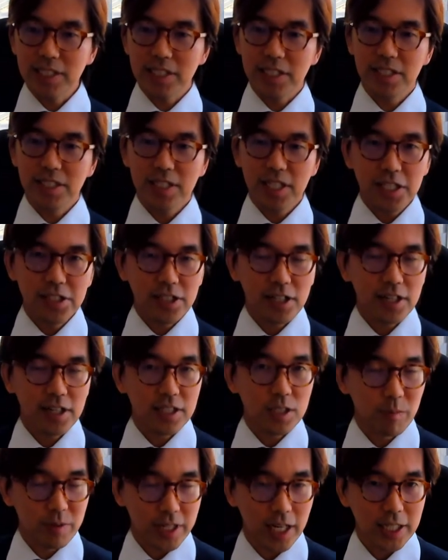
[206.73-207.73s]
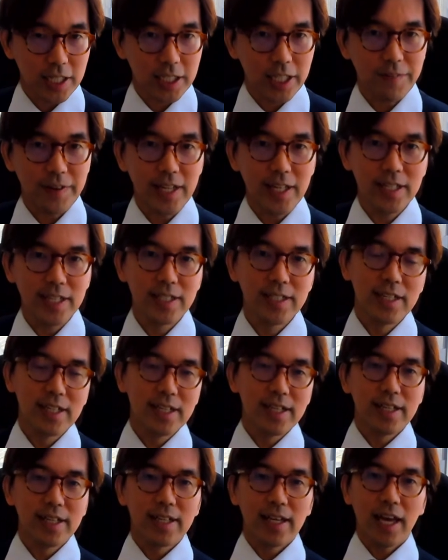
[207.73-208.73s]
see charts objectively
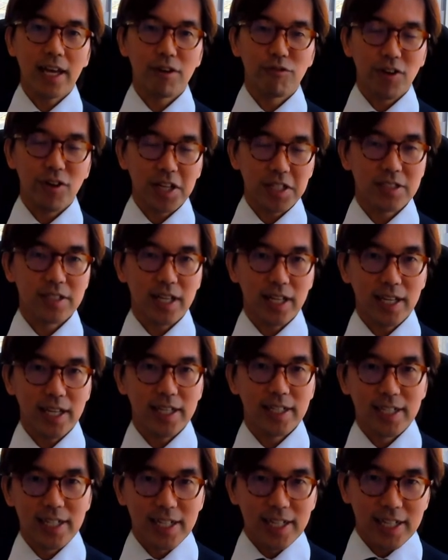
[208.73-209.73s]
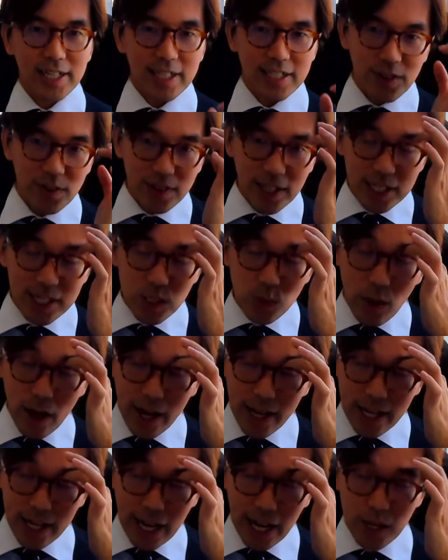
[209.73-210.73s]
and rationally. So that's
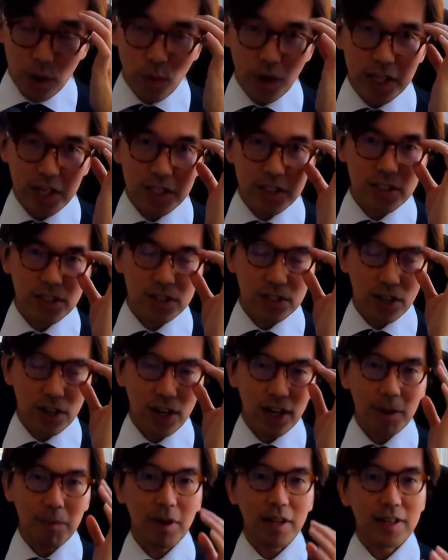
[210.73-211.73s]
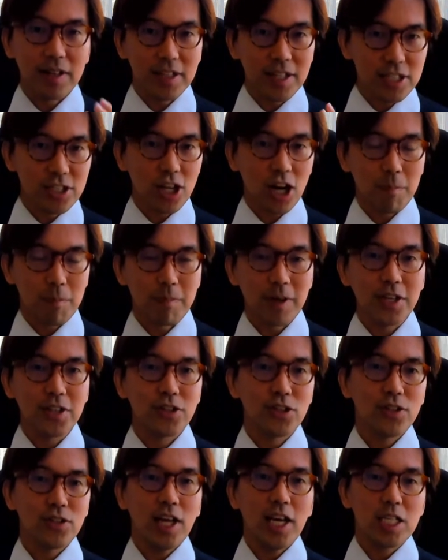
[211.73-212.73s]
why I wanted to talk about this
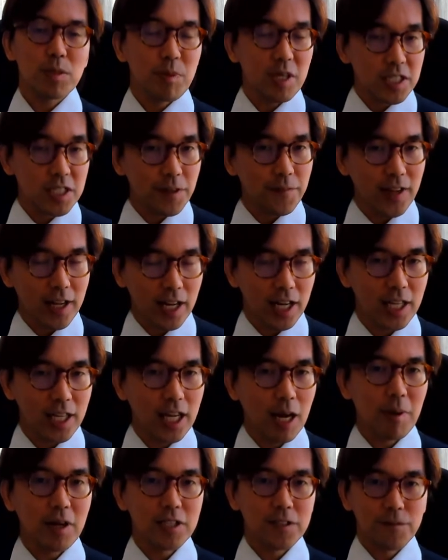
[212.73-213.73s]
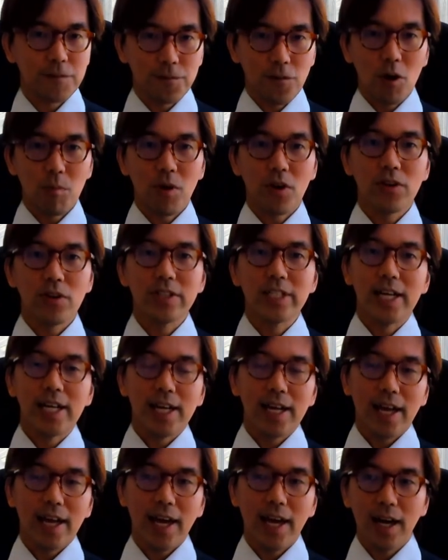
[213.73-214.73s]
topic today, specifically about FOMO
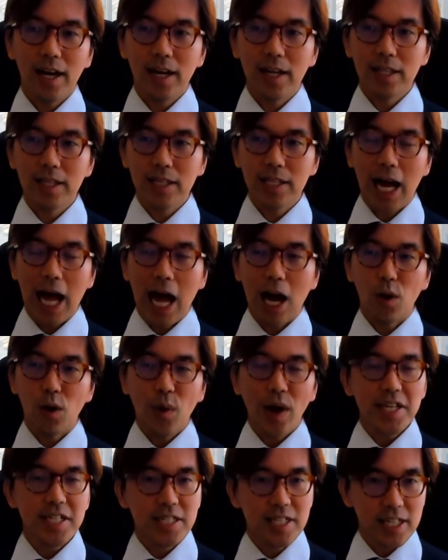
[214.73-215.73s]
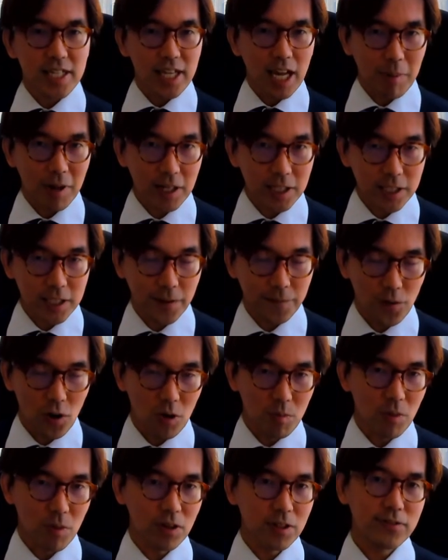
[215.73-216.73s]
and how I see about the
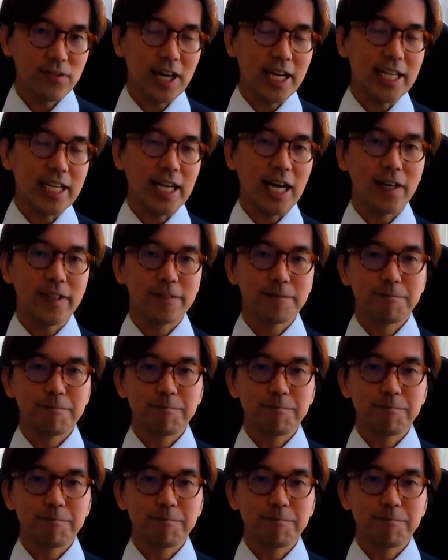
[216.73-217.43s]
FOMO right now.